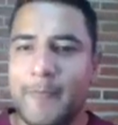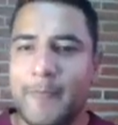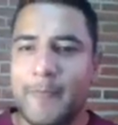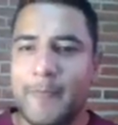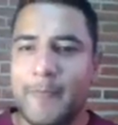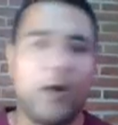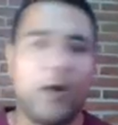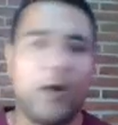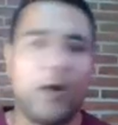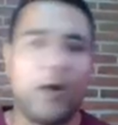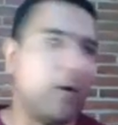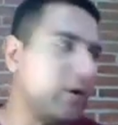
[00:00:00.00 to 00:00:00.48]

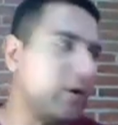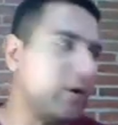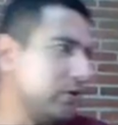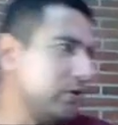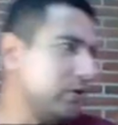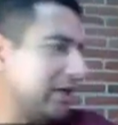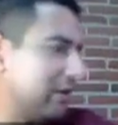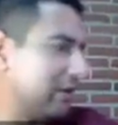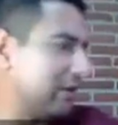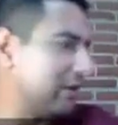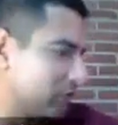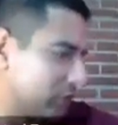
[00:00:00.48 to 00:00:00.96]
Or you
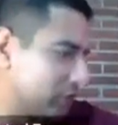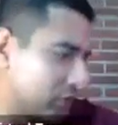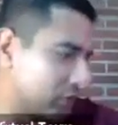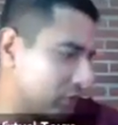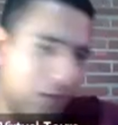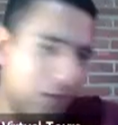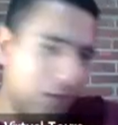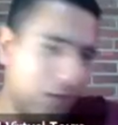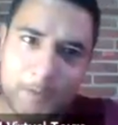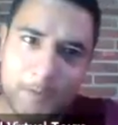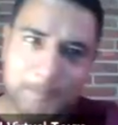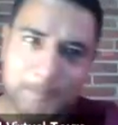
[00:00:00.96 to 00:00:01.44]
can also
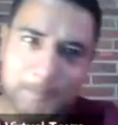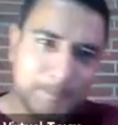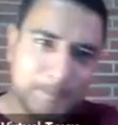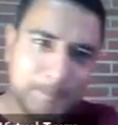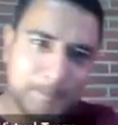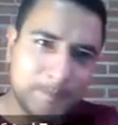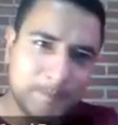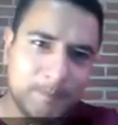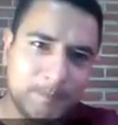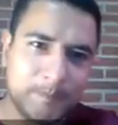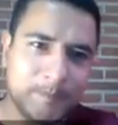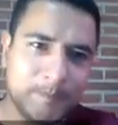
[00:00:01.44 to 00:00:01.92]
draw
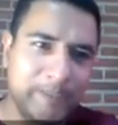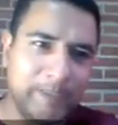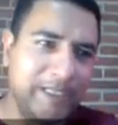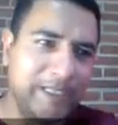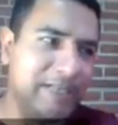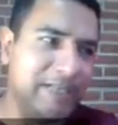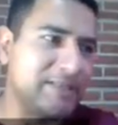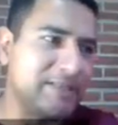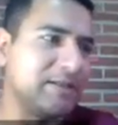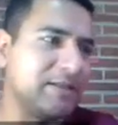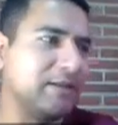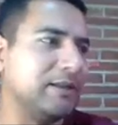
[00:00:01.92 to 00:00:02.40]

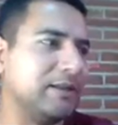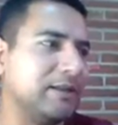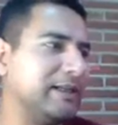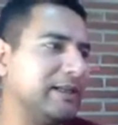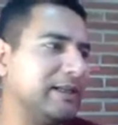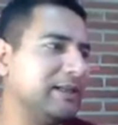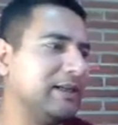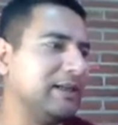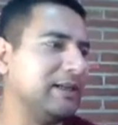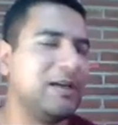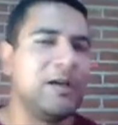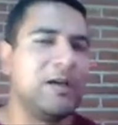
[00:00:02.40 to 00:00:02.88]
easily
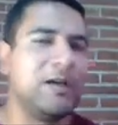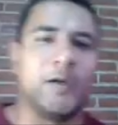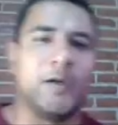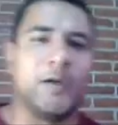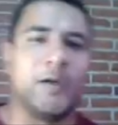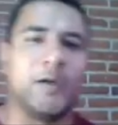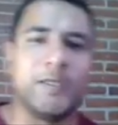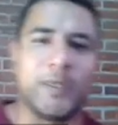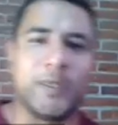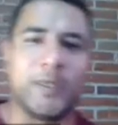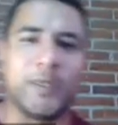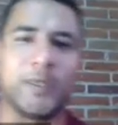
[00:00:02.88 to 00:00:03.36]
on the
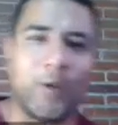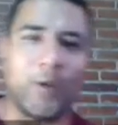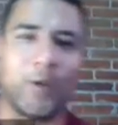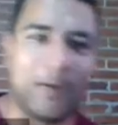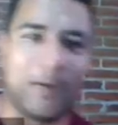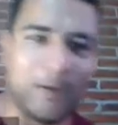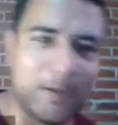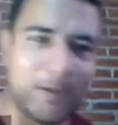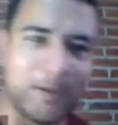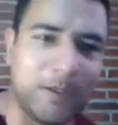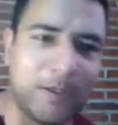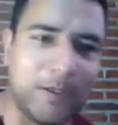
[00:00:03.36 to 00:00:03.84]
ground
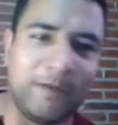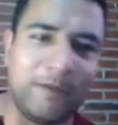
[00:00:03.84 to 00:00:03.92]
of the